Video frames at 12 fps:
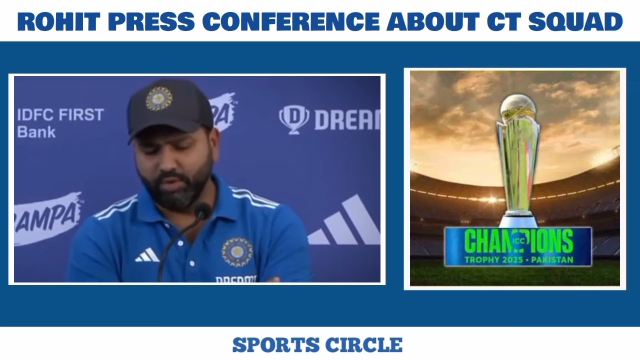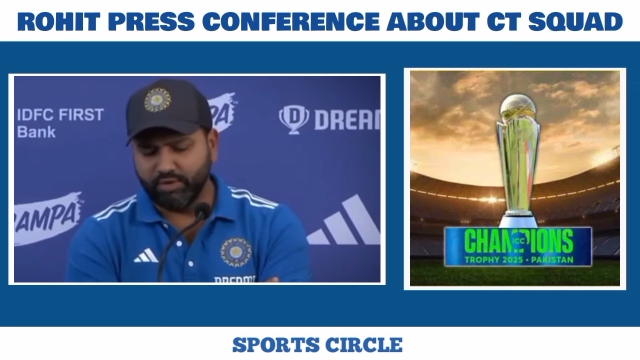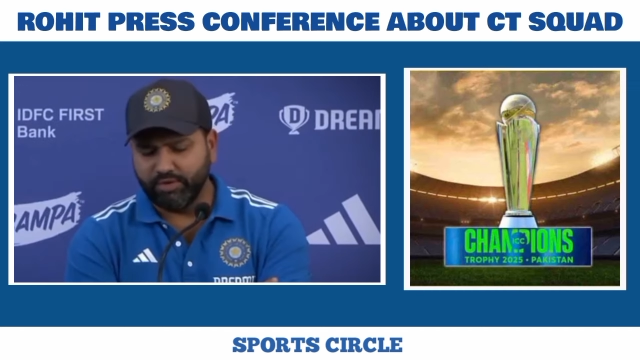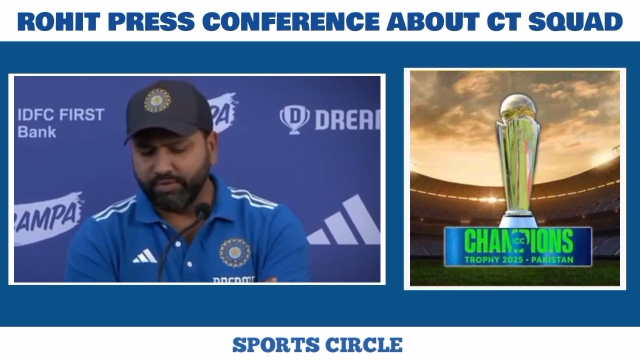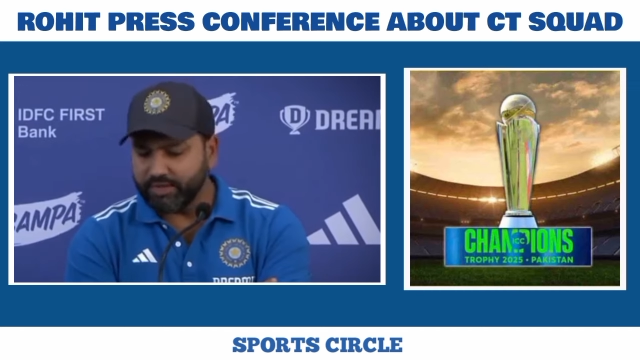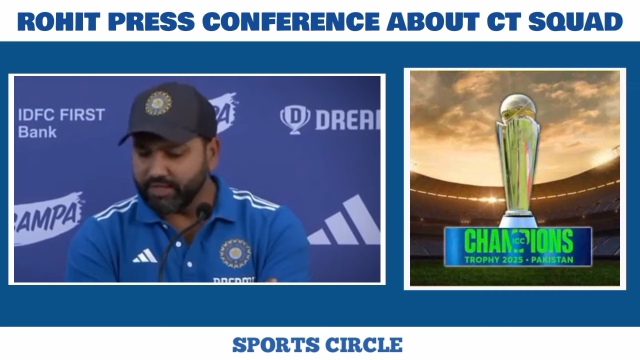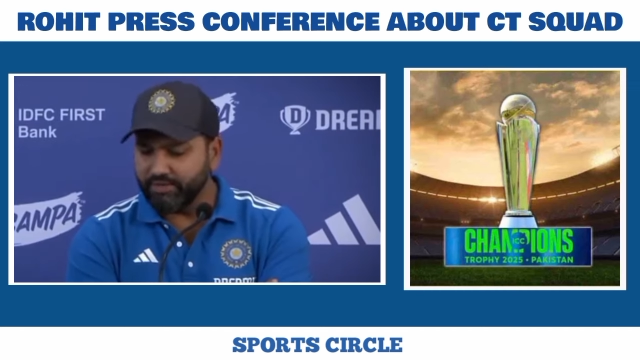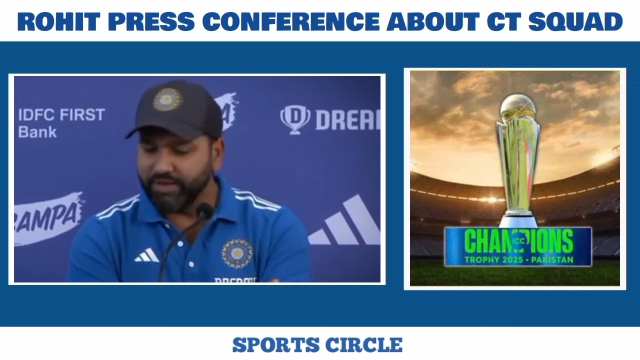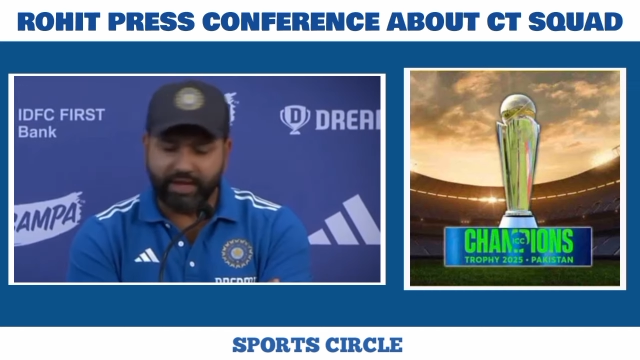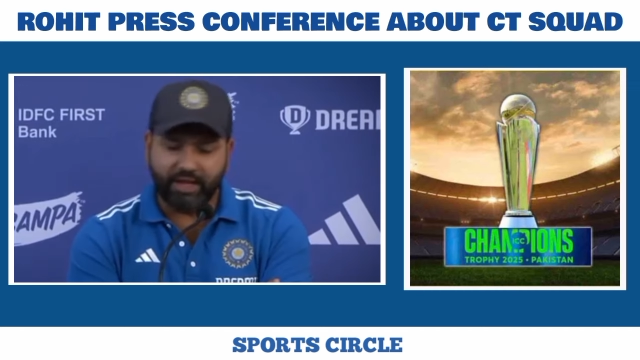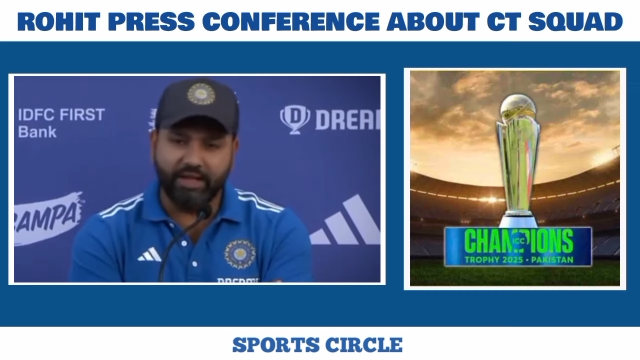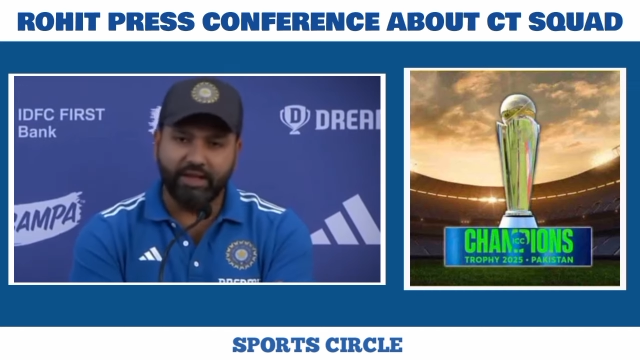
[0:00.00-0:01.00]
Both of us are
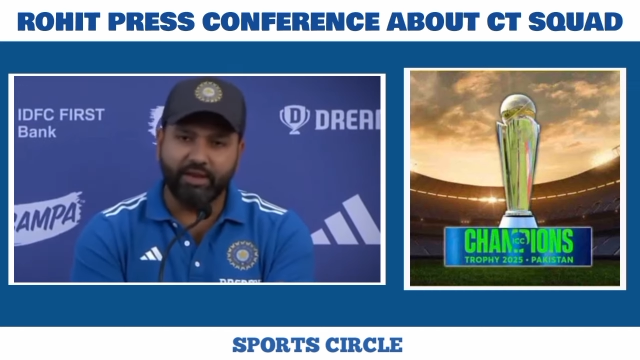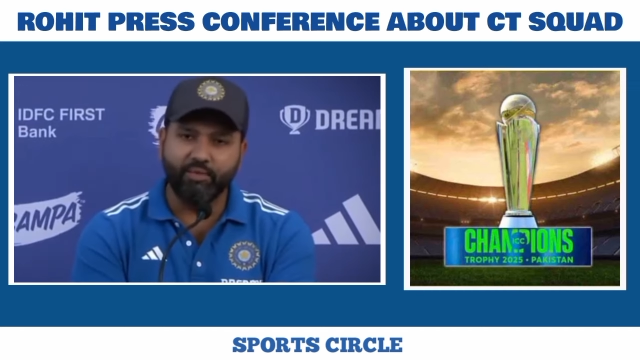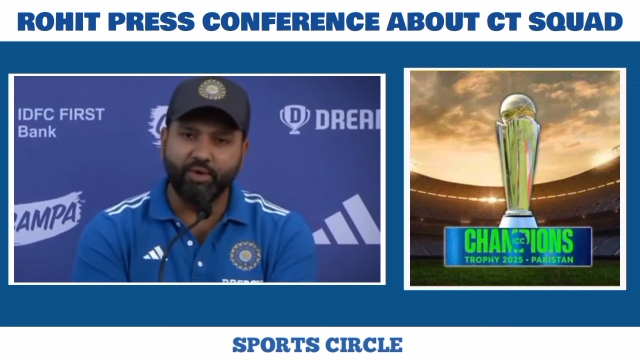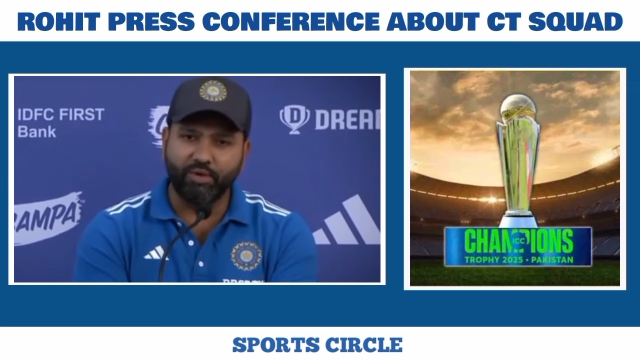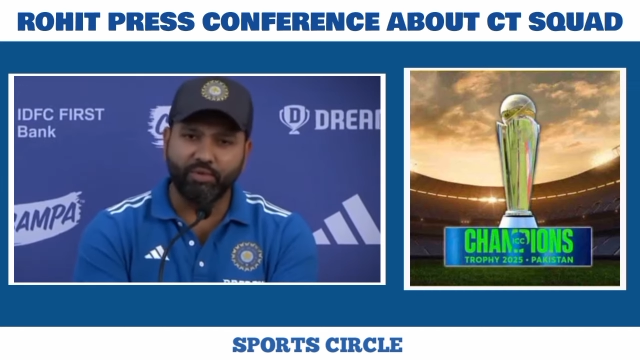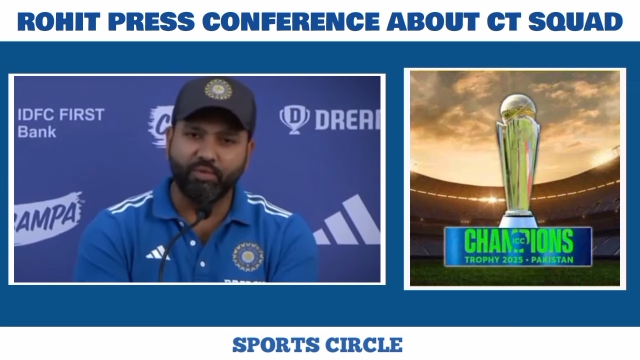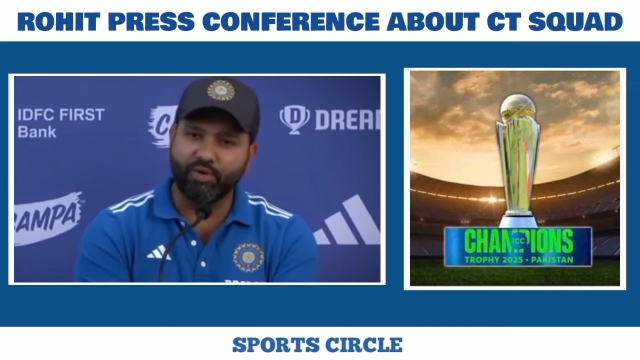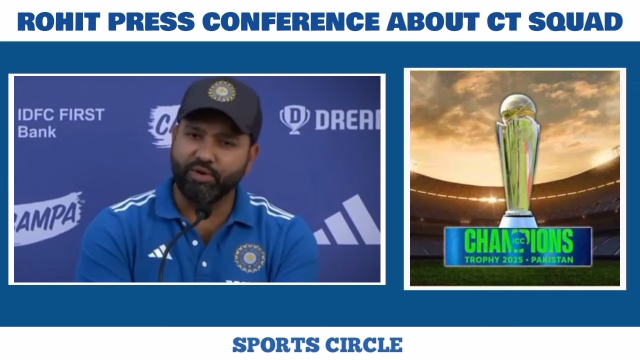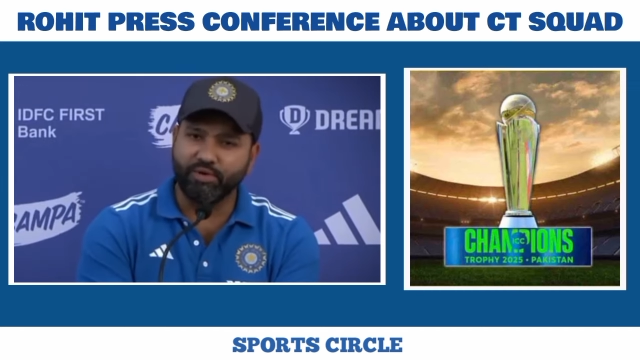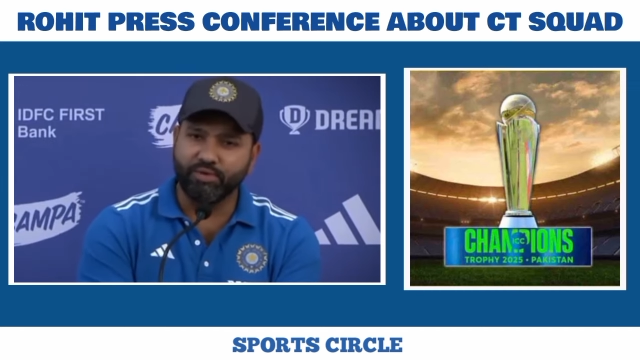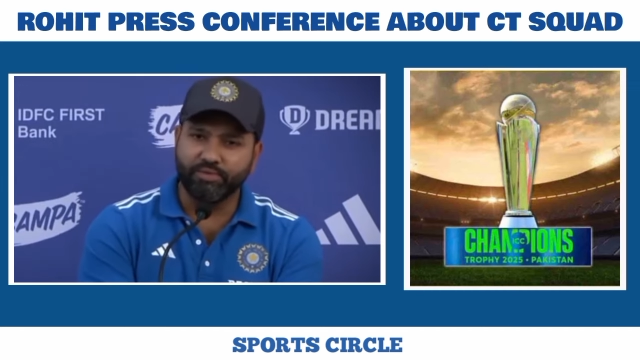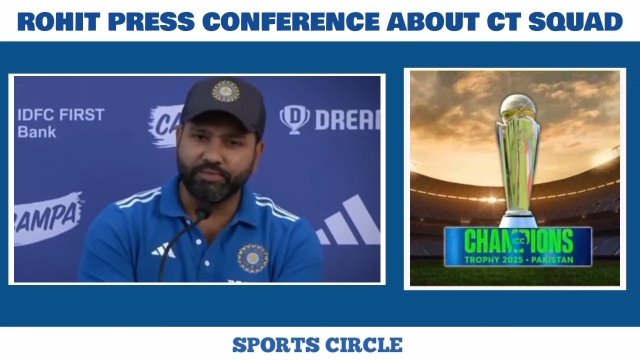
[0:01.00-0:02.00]
very clear in what we want
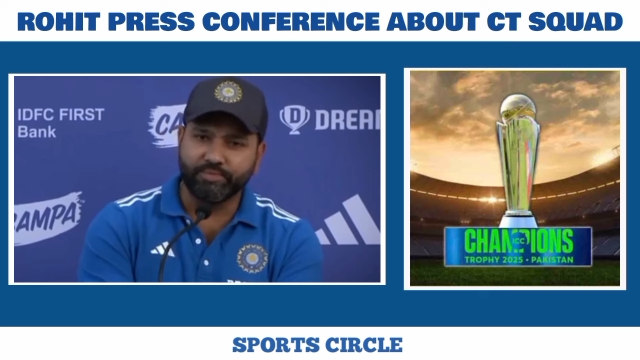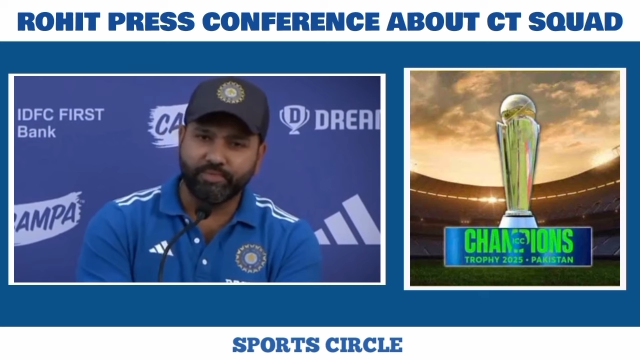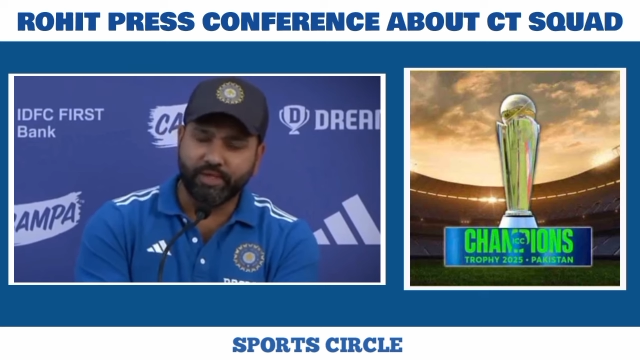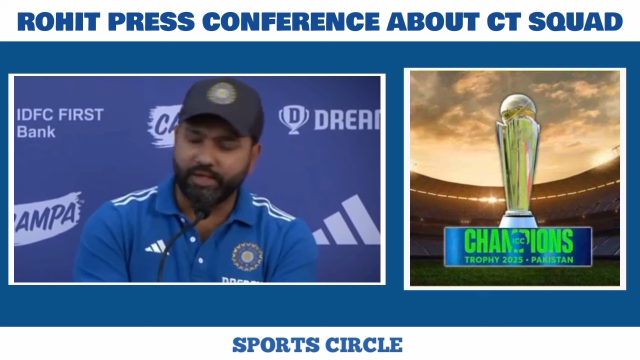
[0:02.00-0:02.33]
to do.